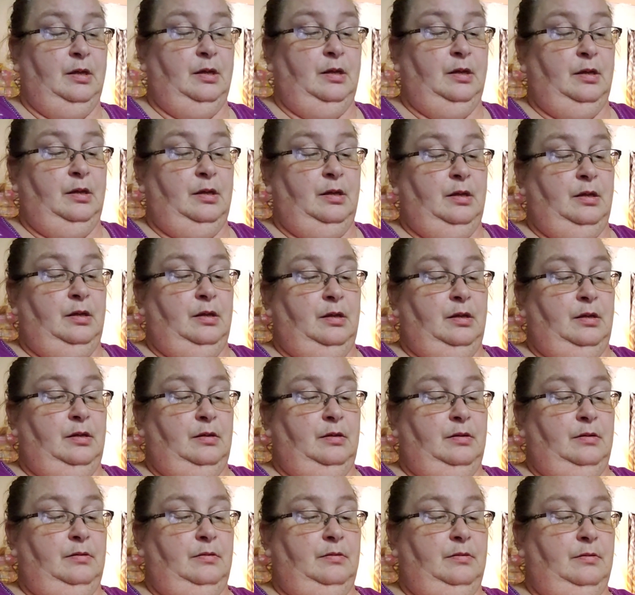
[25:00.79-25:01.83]

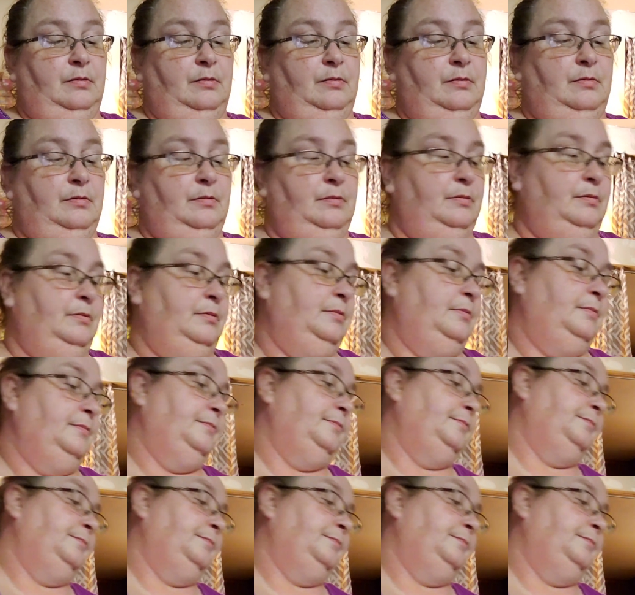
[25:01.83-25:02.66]
Nothing is said.